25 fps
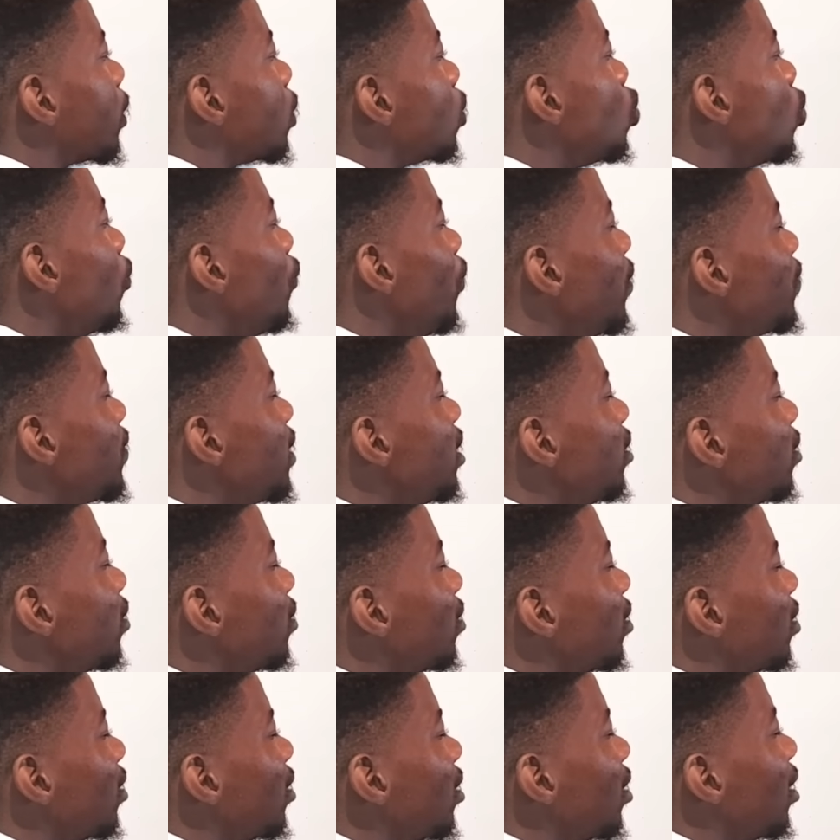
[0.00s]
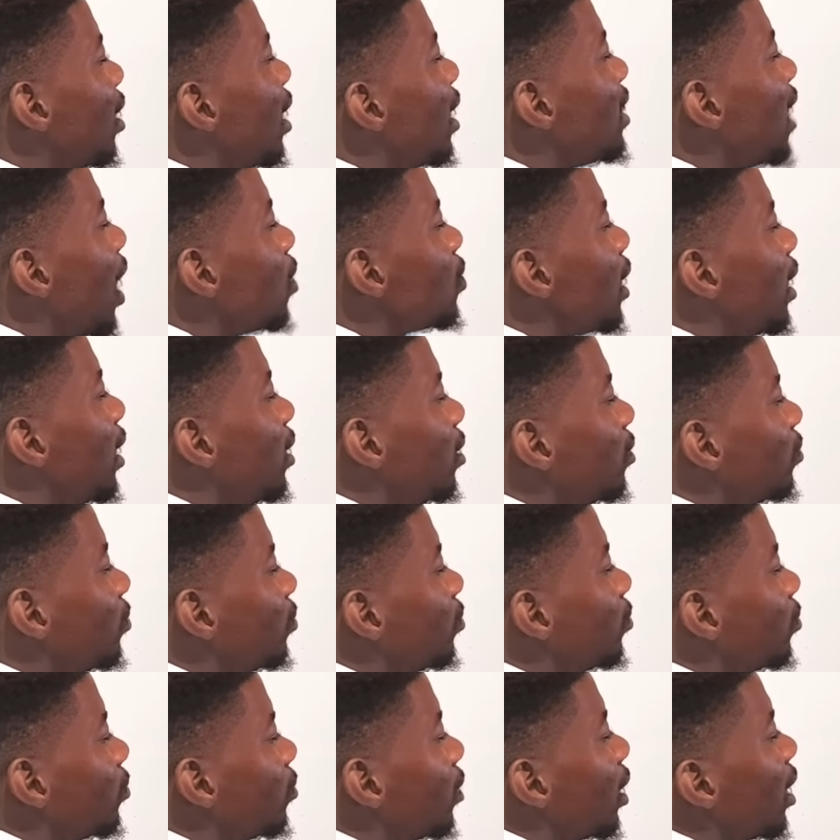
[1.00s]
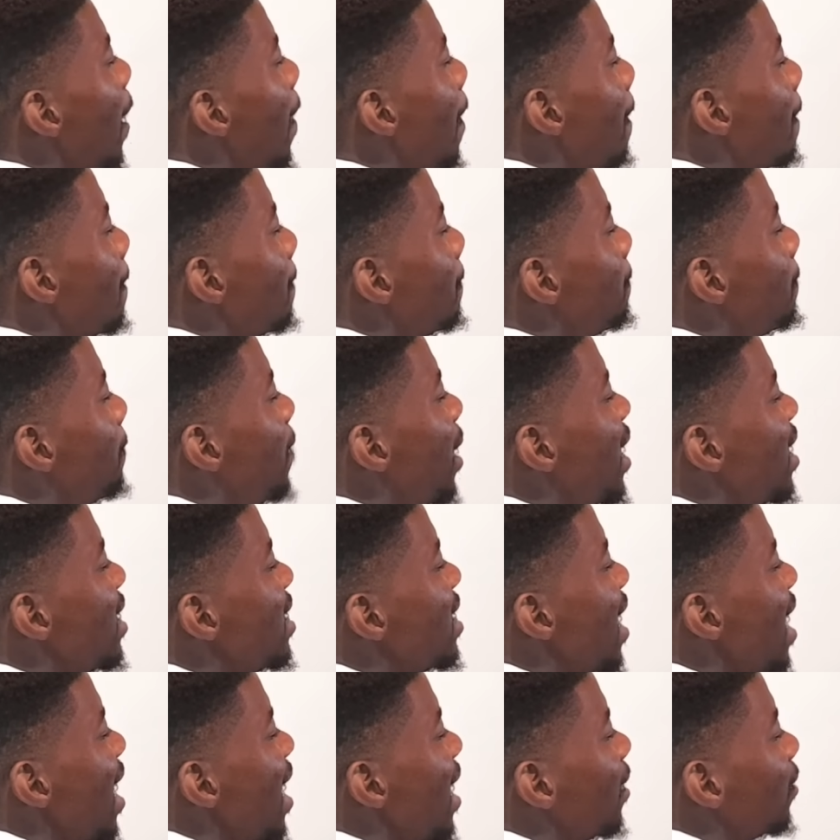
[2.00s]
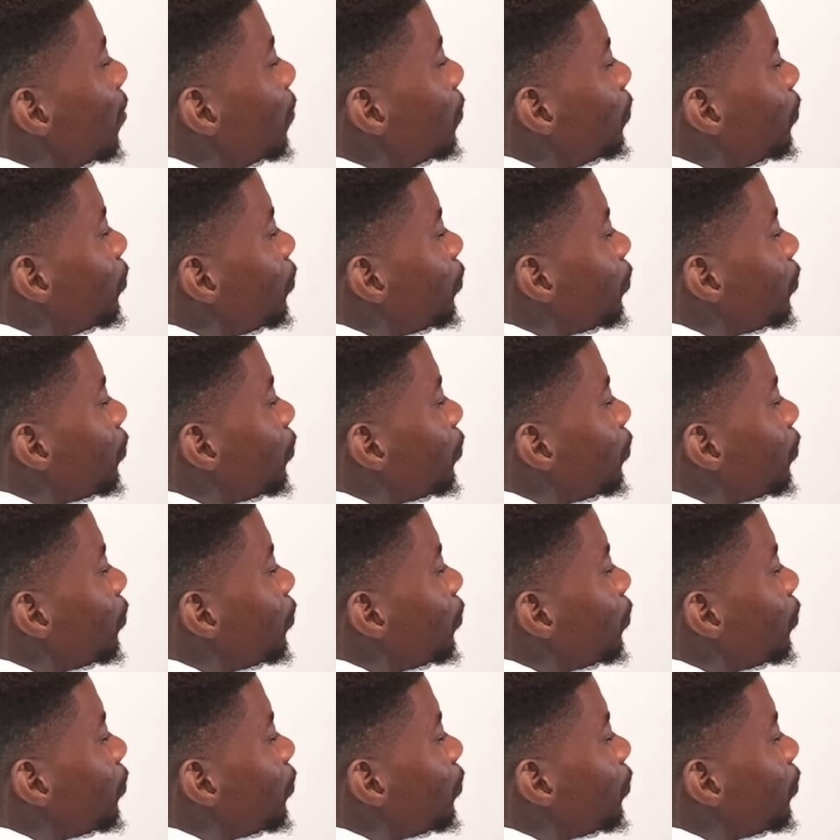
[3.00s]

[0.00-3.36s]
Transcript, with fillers: two hundred fifty thousand per year.